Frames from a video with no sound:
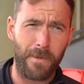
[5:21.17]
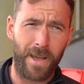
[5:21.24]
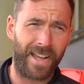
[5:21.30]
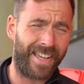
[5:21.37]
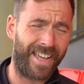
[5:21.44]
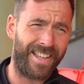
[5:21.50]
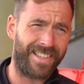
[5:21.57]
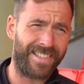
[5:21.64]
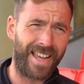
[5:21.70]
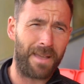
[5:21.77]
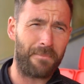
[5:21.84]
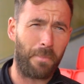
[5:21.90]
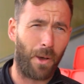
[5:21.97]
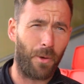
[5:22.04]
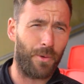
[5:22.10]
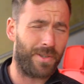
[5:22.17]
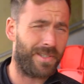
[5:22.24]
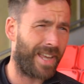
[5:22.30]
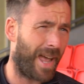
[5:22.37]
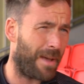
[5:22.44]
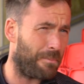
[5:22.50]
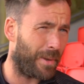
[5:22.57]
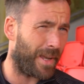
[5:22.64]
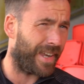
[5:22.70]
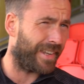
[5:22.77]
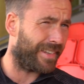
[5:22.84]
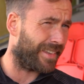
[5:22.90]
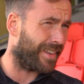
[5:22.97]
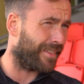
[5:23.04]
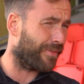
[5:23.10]
Again, same boat with Sam Beard.
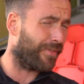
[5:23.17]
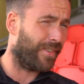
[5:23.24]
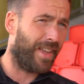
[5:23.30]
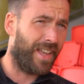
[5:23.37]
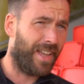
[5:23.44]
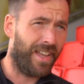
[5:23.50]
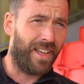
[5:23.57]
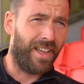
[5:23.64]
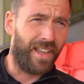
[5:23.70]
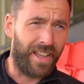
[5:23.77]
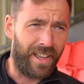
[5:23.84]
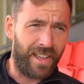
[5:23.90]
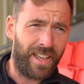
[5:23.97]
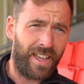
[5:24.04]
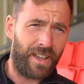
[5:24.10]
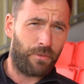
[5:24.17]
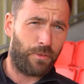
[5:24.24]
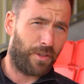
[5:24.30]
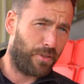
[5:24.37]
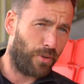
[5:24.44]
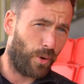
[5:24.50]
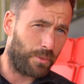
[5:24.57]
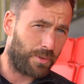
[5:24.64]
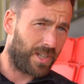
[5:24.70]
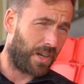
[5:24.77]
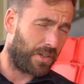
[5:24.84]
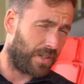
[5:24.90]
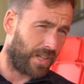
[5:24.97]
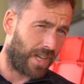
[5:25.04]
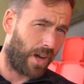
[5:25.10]
If we thought it was
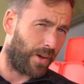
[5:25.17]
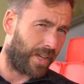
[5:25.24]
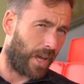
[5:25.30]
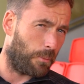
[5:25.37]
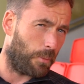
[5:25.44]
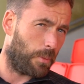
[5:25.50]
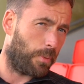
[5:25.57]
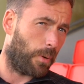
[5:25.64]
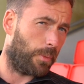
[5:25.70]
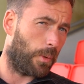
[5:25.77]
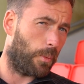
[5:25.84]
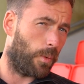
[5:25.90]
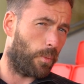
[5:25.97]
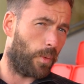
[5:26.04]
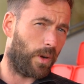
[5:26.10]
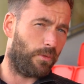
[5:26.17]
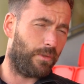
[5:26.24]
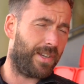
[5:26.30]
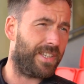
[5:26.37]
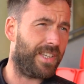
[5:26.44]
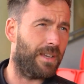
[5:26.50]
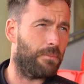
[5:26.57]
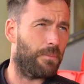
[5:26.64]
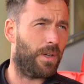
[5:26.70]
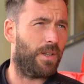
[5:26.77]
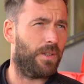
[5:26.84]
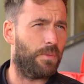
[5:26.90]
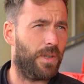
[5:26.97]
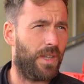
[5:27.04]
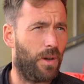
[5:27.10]
touch and go again, we probably wouldn't want to risk him
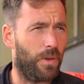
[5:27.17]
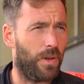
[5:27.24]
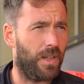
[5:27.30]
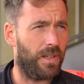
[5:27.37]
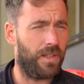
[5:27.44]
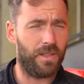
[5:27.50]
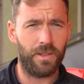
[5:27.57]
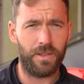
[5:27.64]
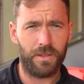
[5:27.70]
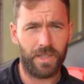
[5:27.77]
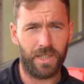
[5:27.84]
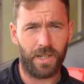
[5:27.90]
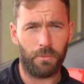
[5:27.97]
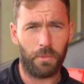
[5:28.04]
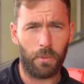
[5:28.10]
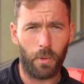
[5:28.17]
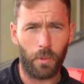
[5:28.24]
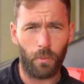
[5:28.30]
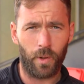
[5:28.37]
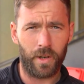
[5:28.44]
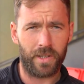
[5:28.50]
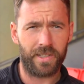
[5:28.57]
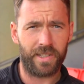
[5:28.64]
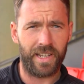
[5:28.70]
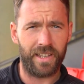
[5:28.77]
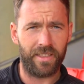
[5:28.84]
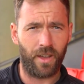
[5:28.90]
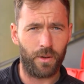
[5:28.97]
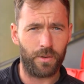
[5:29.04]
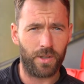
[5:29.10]
because we don't want to, you know, we wouldn't want to see
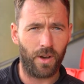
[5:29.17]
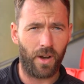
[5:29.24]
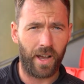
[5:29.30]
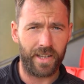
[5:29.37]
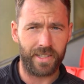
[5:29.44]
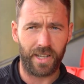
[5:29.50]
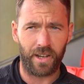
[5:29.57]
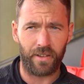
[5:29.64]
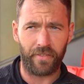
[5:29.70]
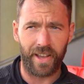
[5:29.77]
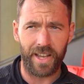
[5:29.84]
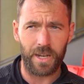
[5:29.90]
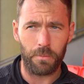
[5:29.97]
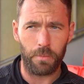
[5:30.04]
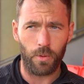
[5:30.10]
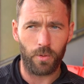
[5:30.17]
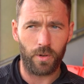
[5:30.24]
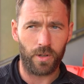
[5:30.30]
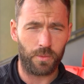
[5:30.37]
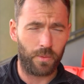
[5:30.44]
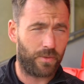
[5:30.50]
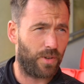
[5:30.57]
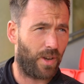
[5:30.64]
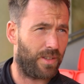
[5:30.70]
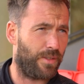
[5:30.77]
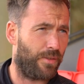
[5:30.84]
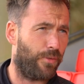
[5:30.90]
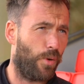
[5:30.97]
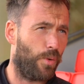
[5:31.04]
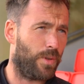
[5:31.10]
those guys unavailable because we've tried to
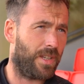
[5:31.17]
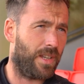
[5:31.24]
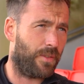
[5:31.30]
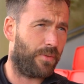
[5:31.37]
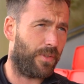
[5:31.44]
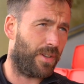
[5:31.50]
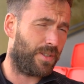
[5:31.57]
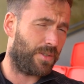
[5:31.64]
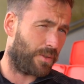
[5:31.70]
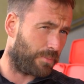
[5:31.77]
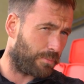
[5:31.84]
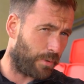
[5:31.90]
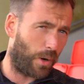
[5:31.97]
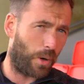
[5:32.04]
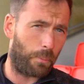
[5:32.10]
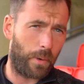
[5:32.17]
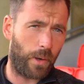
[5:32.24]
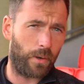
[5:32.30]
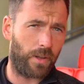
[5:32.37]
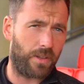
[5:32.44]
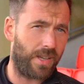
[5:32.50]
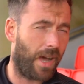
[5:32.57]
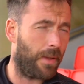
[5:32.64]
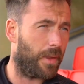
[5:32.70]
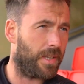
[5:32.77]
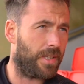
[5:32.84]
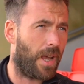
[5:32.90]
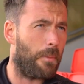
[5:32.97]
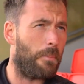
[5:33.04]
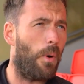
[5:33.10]
force it for a sort of prolonged period of time. They're
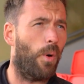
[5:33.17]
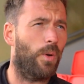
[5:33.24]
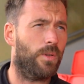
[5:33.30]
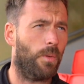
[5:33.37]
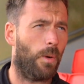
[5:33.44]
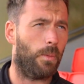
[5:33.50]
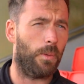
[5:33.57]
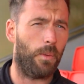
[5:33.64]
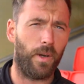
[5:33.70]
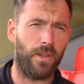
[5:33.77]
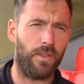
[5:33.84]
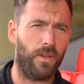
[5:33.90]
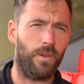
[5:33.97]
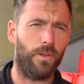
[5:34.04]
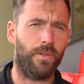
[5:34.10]
so important to what we want to do.